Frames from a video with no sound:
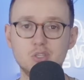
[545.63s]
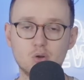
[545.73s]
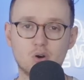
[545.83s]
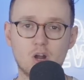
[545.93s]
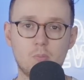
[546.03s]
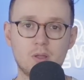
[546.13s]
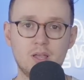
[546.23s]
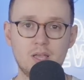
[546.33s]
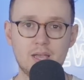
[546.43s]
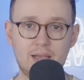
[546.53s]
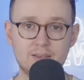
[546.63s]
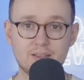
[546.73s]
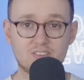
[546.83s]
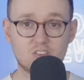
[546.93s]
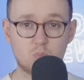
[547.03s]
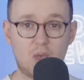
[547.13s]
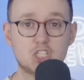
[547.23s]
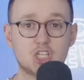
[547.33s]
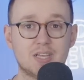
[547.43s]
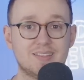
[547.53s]
Europe, and
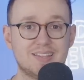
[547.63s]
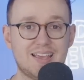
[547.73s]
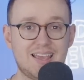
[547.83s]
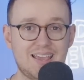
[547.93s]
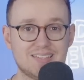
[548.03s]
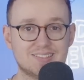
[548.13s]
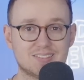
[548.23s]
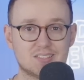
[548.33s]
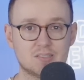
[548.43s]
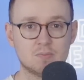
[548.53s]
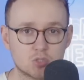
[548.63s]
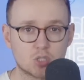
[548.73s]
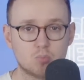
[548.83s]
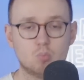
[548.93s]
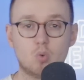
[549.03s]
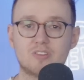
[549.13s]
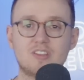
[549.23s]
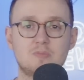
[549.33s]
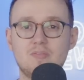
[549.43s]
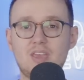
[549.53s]
especially the East. So what does
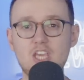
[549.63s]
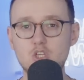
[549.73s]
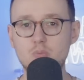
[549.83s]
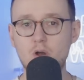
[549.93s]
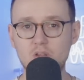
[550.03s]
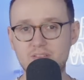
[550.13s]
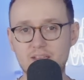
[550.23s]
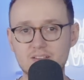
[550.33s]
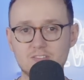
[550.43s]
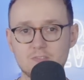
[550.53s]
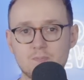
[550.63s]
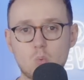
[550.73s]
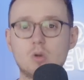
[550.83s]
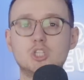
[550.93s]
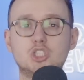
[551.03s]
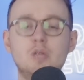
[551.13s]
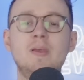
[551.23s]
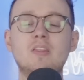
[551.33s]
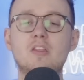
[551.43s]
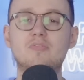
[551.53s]
this mean for EU politics? Well,
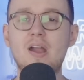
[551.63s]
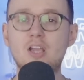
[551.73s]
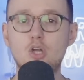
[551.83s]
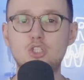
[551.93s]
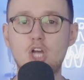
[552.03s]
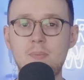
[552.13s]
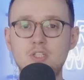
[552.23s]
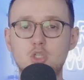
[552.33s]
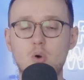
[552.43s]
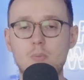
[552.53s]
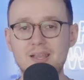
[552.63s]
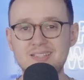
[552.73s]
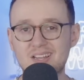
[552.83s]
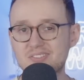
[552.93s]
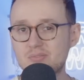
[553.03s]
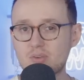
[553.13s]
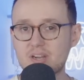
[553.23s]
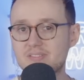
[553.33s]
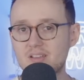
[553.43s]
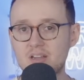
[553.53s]
assuming that the Franco-German duopoly doesn't
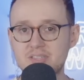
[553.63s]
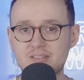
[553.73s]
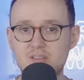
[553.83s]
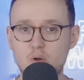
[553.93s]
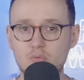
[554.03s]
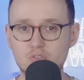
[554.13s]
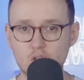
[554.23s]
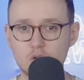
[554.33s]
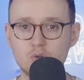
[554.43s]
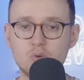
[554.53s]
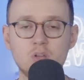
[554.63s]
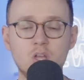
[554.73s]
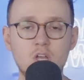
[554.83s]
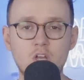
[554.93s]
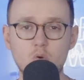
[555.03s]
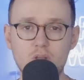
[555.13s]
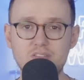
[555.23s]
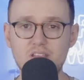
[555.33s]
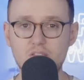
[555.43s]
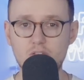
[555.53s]
reassert itself soon, we
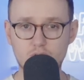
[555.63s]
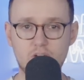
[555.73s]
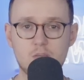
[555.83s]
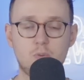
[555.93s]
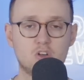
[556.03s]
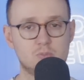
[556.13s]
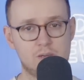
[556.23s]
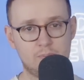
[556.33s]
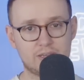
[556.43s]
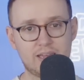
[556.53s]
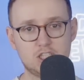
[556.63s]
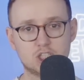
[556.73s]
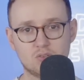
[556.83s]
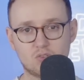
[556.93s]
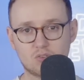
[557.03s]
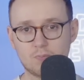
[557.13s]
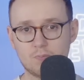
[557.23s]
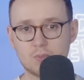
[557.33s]
see 3 possible implications.